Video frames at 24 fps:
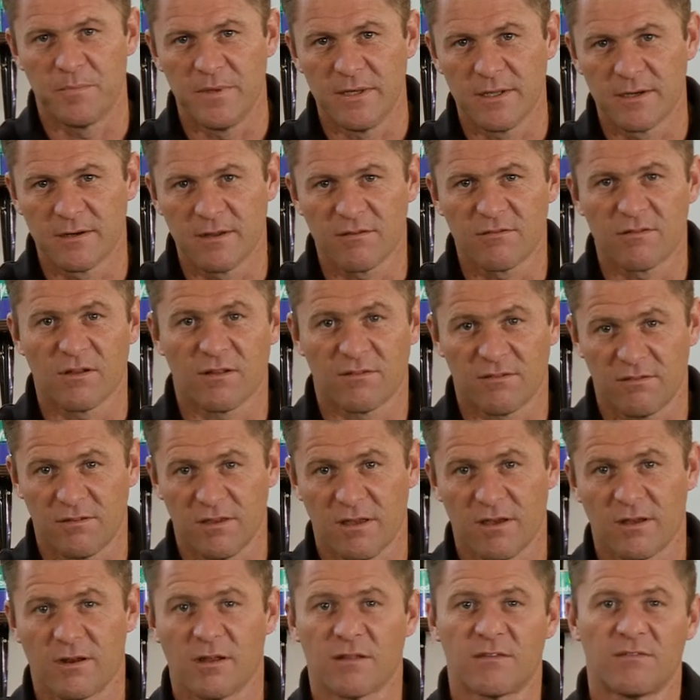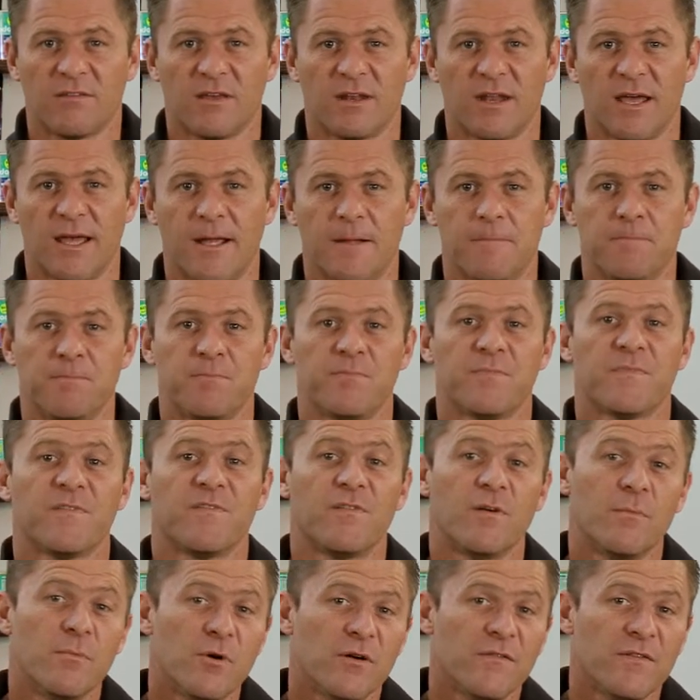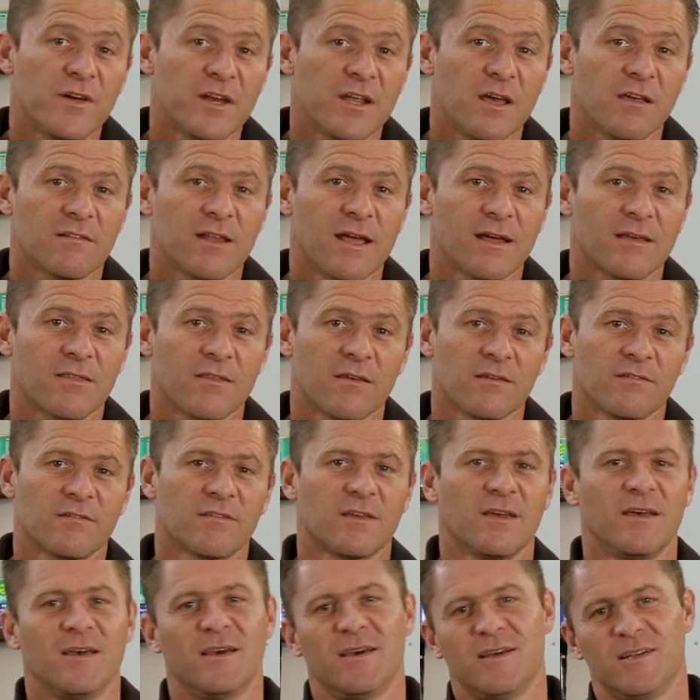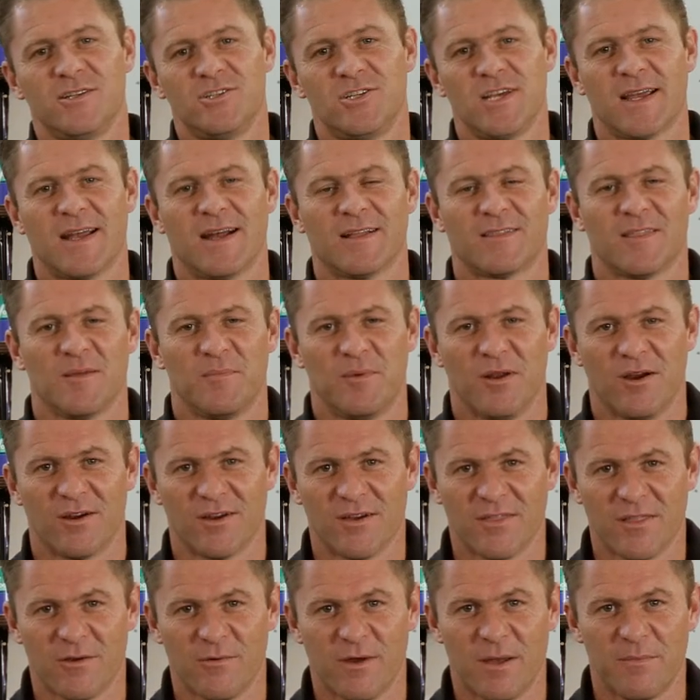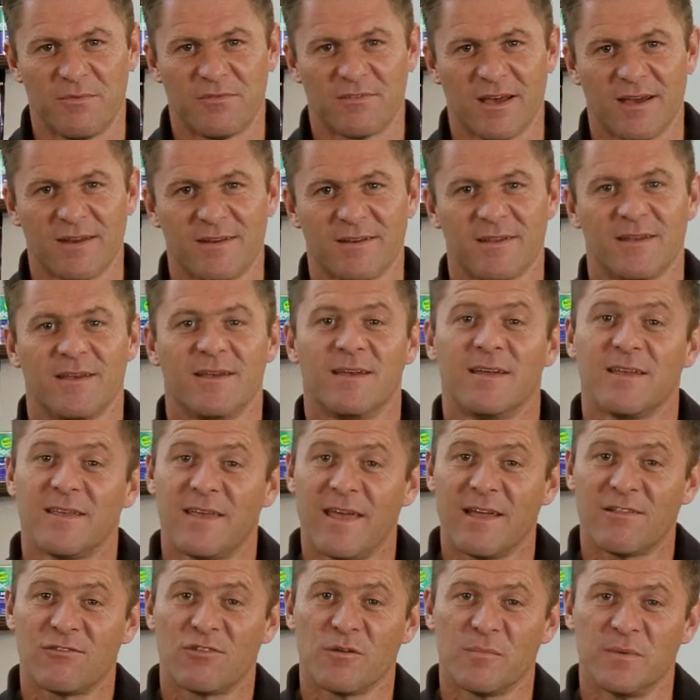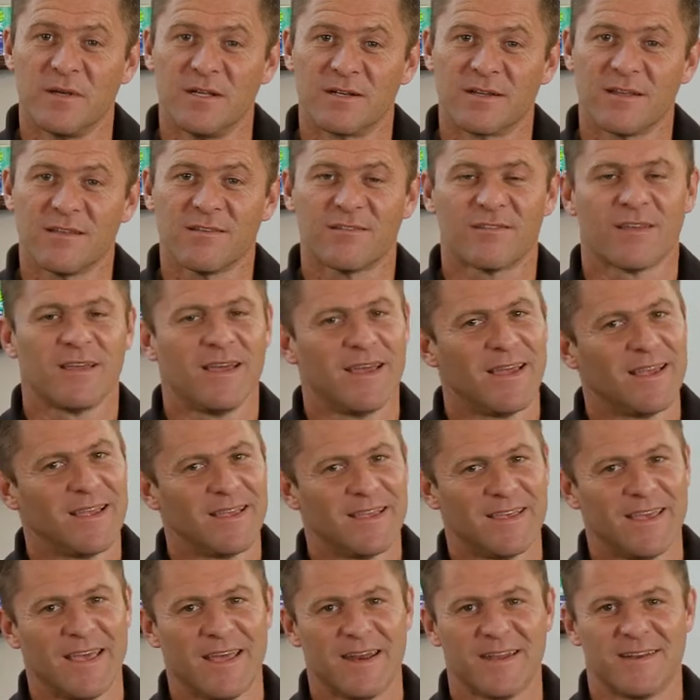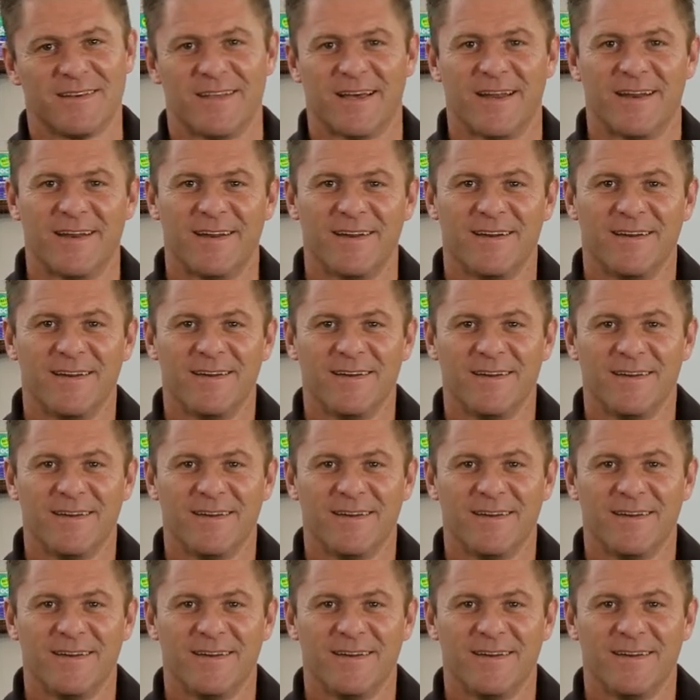builders.co.za. For more videos like this, check out the blog on the website. Get to Builders, get it done.